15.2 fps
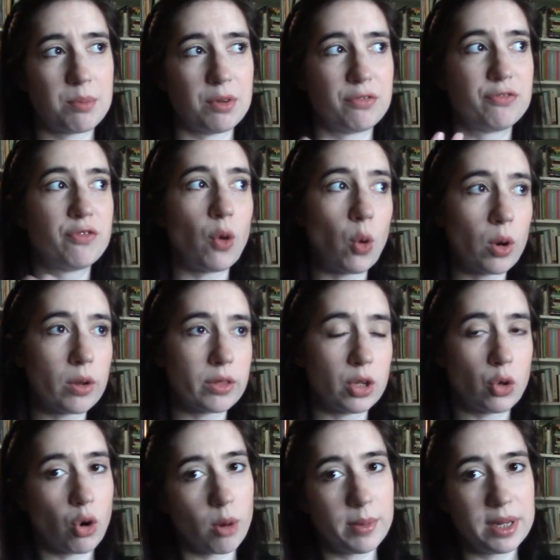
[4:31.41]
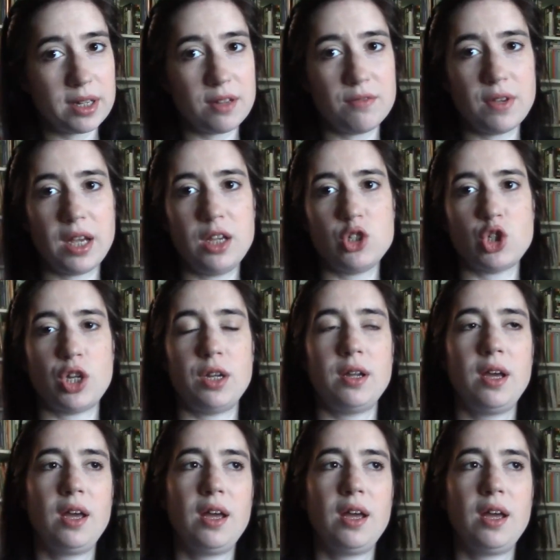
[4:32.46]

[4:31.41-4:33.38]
before the Norman invasion